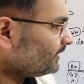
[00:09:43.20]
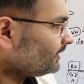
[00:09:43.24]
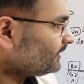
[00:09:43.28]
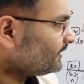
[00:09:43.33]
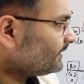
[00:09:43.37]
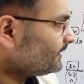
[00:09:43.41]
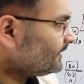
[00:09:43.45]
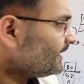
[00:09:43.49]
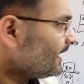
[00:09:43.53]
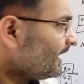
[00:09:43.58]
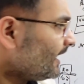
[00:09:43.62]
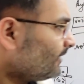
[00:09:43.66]

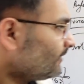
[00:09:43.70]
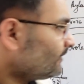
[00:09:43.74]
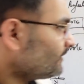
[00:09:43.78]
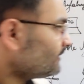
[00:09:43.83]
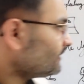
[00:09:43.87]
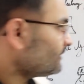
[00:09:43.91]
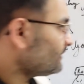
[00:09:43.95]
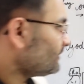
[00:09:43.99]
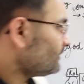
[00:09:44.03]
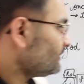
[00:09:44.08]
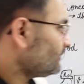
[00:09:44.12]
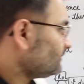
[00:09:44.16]

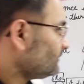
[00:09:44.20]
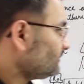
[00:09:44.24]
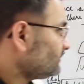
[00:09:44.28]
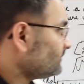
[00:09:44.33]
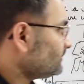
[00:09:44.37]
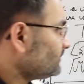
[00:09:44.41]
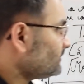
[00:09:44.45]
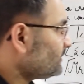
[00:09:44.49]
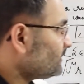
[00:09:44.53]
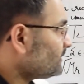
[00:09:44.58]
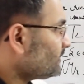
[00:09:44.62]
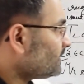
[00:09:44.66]
Now,
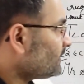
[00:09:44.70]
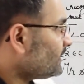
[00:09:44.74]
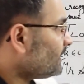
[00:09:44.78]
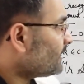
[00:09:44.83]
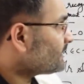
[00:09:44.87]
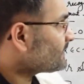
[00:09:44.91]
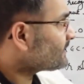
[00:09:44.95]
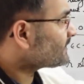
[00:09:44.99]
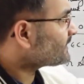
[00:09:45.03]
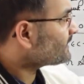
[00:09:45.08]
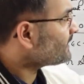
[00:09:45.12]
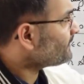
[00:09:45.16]
a
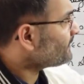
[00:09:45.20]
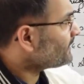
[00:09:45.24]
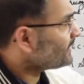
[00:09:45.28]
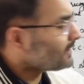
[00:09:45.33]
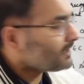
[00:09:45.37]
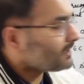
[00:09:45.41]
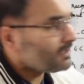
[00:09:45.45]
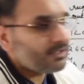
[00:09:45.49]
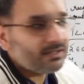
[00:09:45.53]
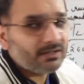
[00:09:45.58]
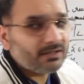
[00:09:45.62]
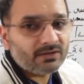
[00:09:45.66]

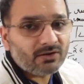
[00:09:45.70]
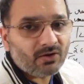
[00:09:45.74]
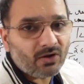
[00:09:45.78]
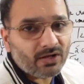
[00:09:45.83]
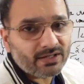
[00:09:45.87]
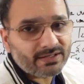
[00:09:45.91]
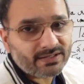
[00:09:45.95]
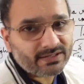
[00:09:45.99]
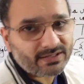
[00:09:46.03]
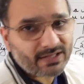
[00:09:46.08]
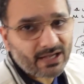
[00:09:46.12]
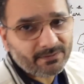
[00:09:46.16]
similar
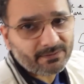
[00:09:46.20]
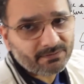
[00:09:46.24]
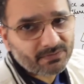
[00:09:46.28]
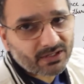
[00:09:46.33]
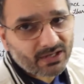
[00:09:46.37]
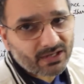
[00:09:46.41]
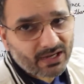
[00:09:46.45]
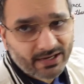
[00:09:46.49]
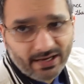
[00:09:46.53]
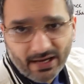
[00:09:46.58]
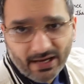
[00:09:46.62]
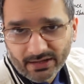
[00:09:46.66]
concept,
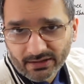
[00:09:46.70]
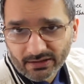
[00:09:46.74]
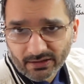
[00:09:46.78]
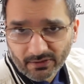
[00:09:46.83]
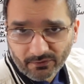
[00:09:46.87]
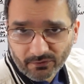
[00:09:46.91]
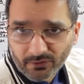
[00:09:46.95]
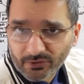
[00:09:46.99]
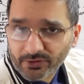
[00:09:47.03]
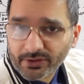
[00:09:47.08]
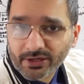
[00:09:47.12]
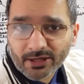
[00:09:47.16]
again,
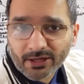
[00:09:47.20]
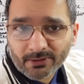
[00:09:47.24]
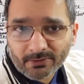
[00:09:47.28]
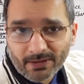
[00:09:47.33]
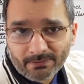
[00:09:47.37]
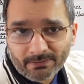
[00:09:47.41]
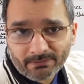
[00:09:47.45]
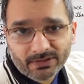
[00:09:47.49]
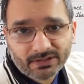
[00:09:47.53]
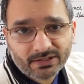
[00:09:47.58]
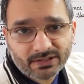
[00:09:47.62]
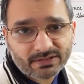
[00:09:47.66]
if you can
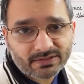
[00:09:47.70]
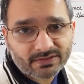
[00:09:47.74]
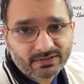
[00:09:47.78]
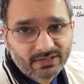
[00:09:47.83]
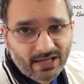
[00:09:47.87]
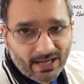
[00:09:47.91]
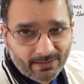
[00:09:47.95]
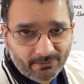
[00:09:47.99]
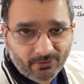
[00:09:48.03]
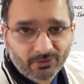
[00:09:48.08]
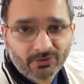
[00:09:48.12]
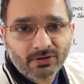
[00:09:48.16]
remember this,
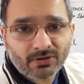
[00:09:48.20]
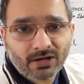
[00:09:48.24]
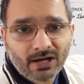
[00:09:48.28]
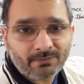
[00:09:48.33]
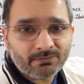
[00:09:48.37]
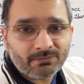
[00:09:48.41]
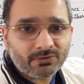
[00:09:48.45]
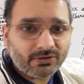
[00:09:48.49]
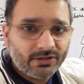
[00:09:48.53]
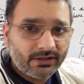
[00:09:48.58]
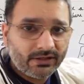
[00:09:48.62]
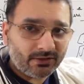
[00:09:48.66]
I'm going to
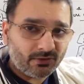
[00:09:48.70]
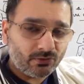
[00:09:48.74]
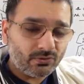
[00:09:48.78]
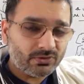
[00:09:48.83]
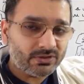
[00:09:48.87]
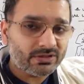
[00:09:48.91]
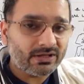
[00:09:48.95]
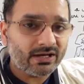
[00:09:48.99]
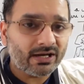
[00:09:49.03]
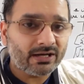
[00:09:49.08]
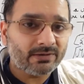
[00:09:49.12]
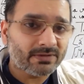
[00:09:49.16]
come to the
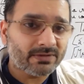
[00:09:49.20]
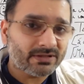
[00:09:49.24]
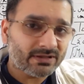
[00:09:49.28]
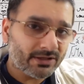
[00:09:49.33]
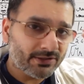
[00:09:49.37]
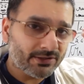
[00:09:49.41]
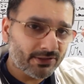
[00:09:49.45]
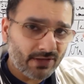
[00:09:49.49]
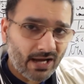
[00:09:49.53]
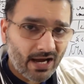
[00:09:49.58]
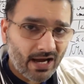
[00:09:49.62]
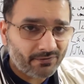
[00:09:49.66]
crucial elements that
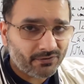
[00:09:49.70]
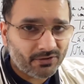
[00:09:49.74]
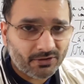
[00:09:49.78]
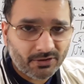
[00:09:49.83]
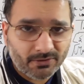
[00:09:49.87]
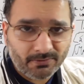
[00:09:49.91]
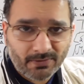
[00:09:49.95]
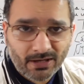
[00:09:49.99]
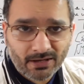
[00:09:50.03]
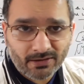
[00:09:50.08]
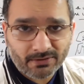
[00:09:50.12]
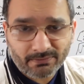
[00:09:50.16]
you have to
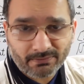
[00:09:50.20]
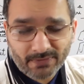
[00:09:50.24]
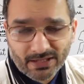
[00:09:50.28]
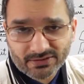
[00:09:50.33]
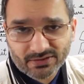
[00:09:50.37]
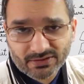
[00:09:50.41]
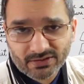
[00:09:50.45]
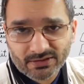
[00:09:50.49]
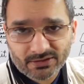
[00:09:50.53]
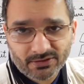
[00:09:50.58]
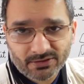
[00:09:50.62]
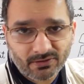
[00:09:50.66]

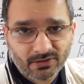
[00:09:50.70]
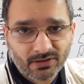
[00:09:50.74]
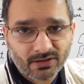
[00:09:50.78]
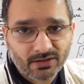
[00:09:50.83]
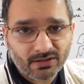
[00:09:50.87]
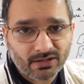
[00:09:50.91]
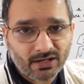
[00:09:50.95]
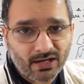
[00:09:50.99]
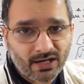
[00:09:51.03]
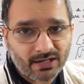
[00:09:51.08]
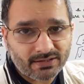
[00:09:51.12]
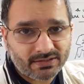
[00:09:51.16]
mention in
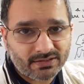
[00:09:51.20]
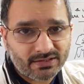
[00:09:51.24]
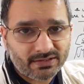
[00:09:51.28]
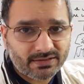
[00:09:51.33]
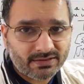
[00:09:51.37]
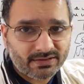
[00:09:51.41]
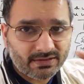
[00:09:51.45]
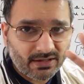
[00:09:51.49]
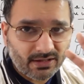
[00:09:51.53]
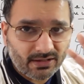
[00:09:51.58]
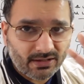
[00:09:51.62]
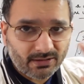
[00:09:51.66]
your
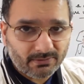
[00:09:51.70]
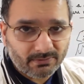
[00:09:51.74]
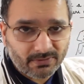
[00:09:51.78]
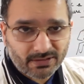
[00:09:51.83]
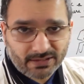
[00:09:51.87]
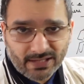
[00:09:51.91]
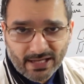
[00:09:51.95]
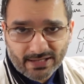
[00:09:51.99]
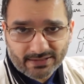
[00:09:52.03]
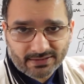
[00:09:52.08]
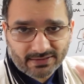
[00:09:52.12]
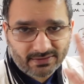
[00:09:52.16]
answers, but
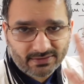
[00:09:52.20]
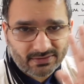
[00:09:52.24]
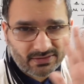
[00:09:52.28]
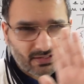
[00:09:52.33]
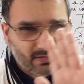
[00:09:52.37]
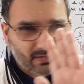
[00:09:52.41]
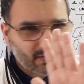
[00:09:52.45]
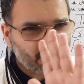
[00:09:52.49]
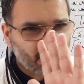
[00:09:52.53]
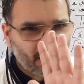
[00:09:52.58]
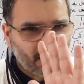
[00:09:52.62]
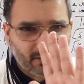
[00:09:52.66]
that's
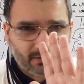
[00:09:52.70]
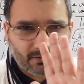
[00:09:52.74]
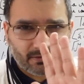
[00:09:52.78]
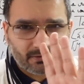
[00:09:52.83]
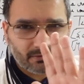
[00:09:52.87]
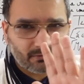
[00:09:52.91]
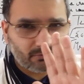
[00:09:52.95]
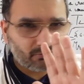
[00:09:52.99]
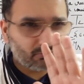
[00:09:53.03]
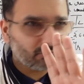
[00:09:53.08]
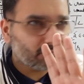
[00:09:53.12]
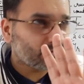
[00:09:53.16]
just
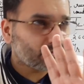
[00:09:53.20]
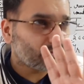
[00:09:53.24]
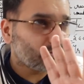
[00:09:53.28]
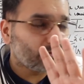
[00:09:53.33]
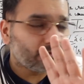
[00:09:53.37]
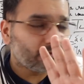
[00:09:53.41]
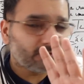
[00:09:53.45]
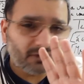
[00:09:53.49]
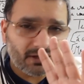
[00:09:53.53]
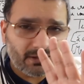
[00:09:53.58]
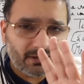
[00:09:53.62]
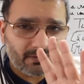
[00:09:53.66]
about 2
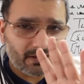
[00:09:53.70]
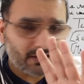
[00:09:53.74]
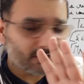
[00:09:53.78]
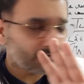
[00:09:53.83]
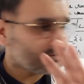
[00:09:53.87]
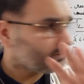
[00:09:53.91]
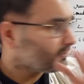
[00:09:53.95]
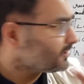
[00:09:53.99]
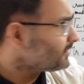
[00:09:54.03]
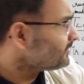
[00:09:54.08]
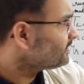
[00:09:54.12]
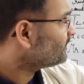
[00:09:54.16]
to 3 minutes
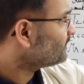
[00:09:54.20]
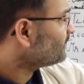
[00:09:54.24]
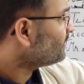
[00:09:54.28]
from now.